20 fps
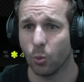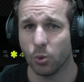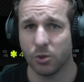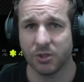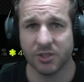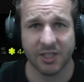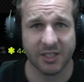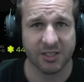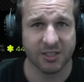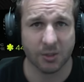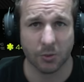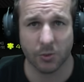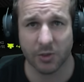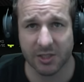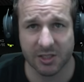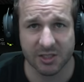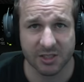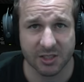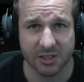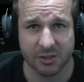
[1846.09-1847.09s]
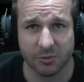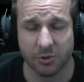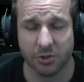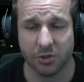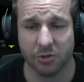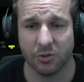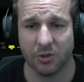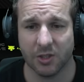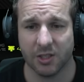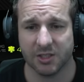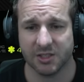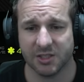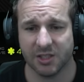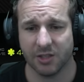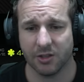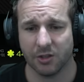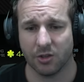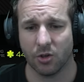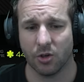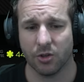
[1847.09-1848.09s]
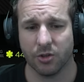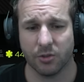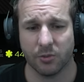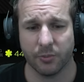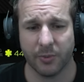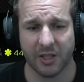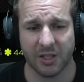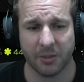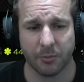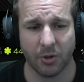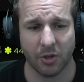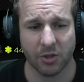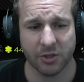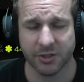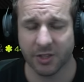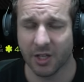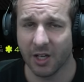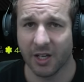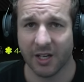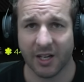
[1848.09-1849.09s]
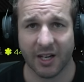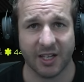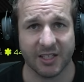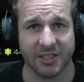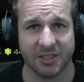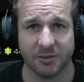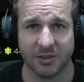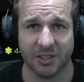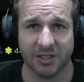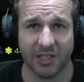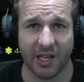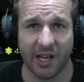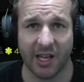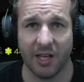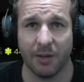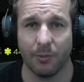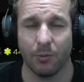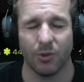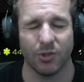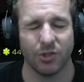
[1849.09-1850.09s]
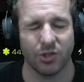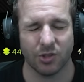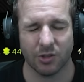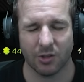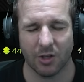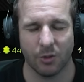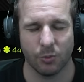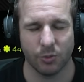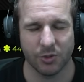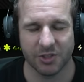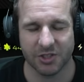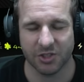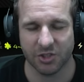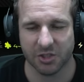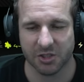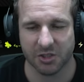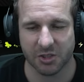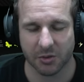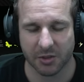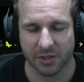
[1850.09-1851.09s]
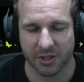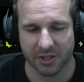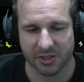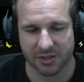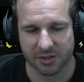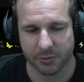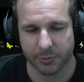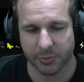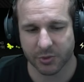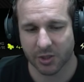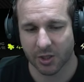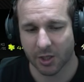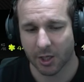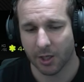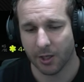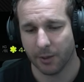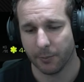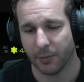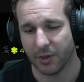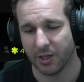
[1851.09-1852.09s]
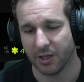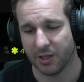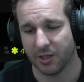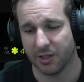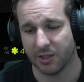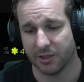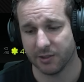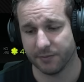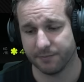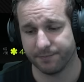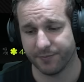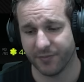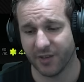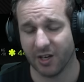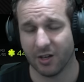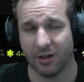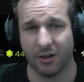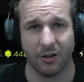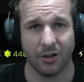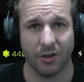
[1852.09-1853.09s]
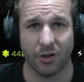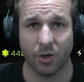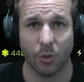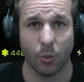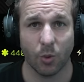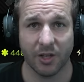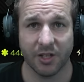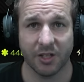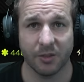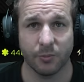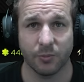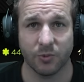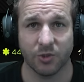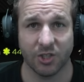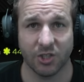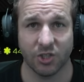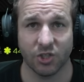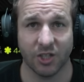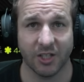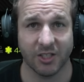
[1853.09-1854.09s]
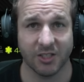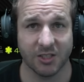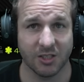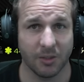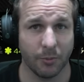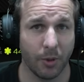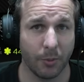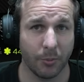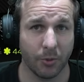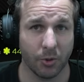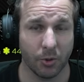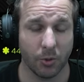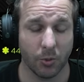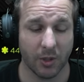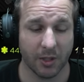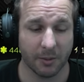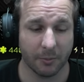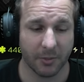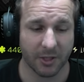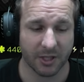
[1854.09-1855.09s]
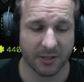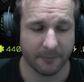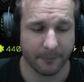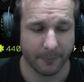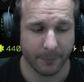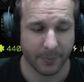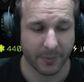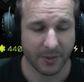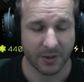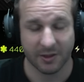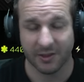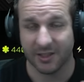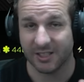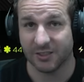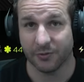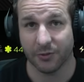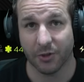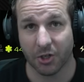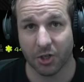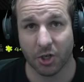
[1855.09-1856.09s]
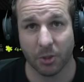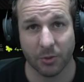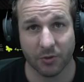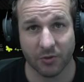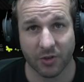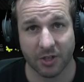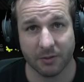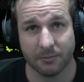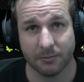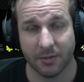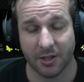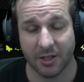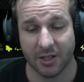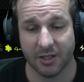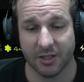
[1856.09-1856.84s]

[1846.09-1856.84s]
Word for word: Woods has 26, which you'll see in the guide that I'm about to post. Customs has a heap, which I wouldn't suggest going customs. But yeah, I don't know why interchange is the popular one, but that's a very common run.